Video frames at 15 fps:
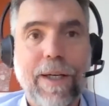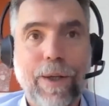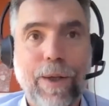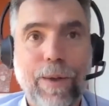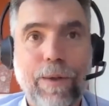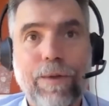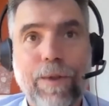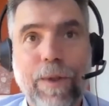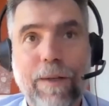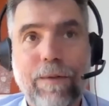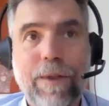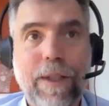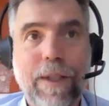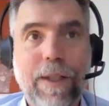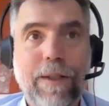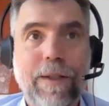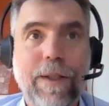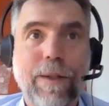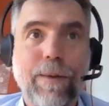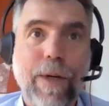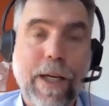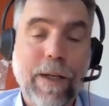you if you have
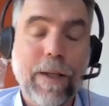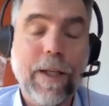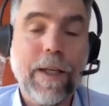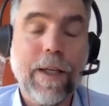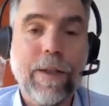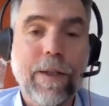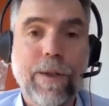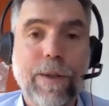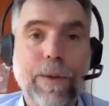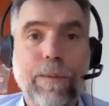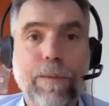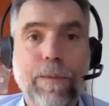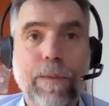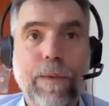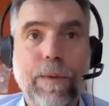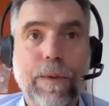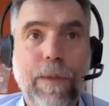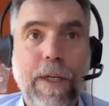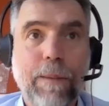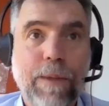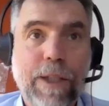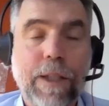TSC regularly and do
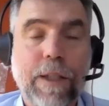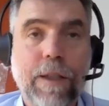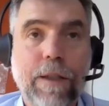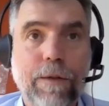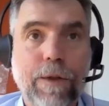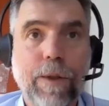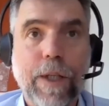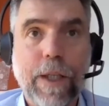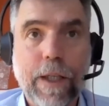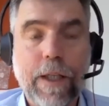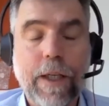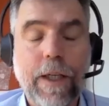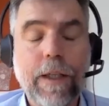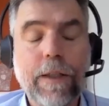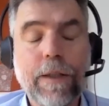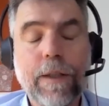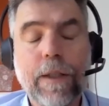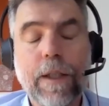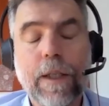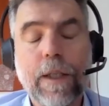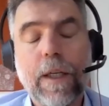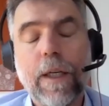imaging of your kidneys
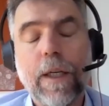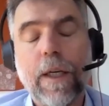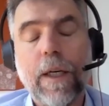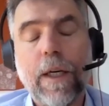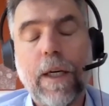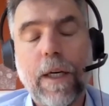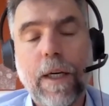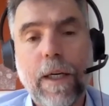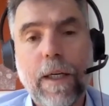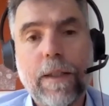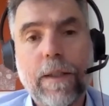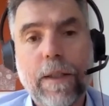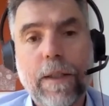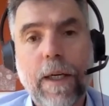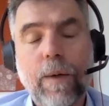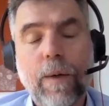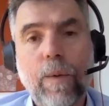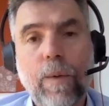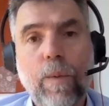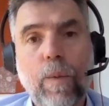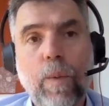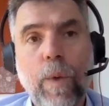is that
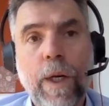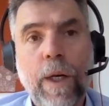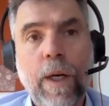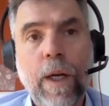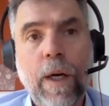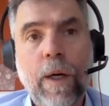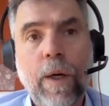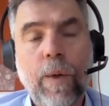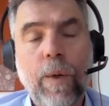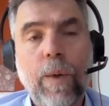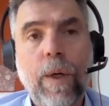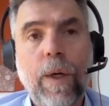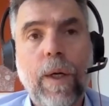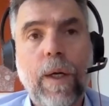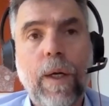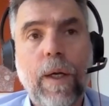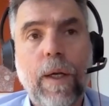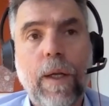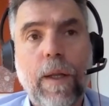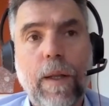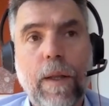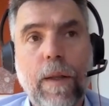we know
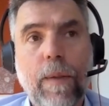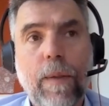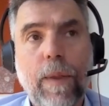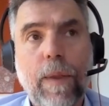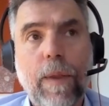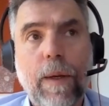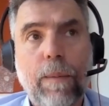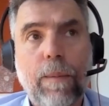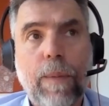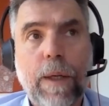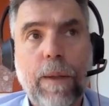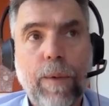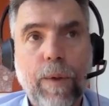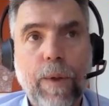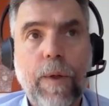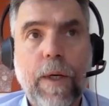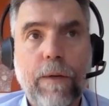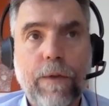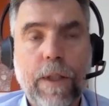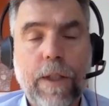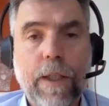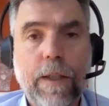that people who
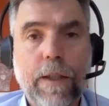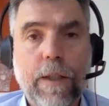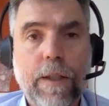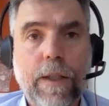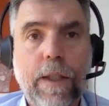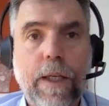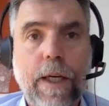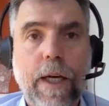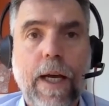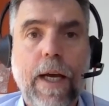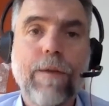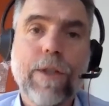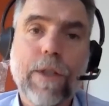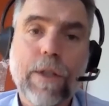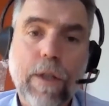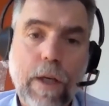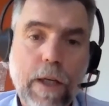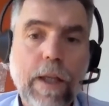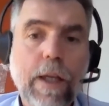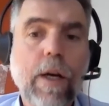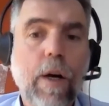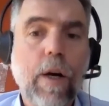have TSC have a
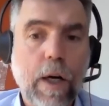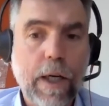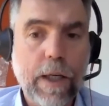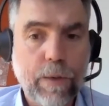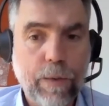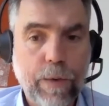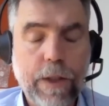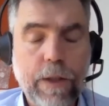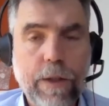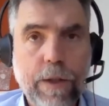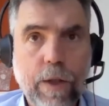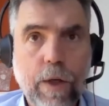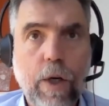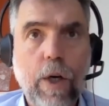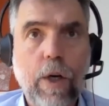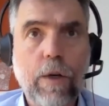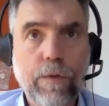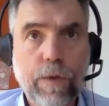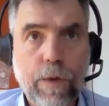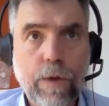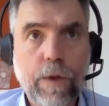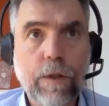slightly higher risk
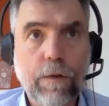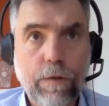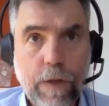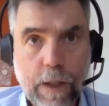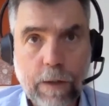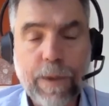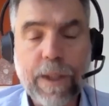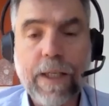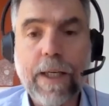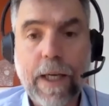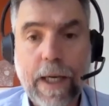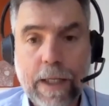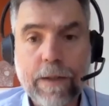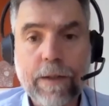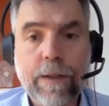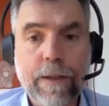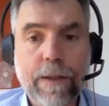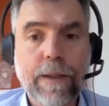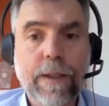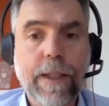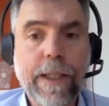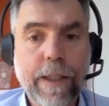of developing
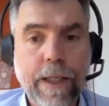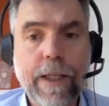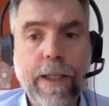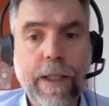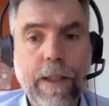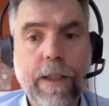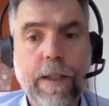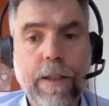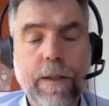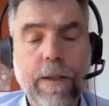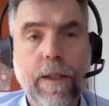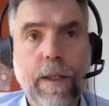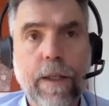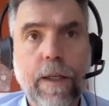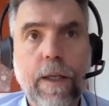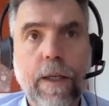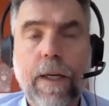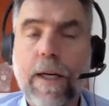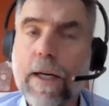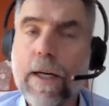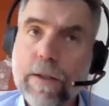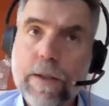cancers in their kidneys.
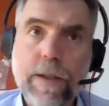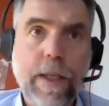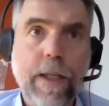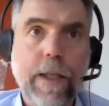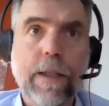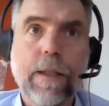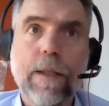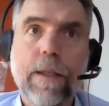As I said,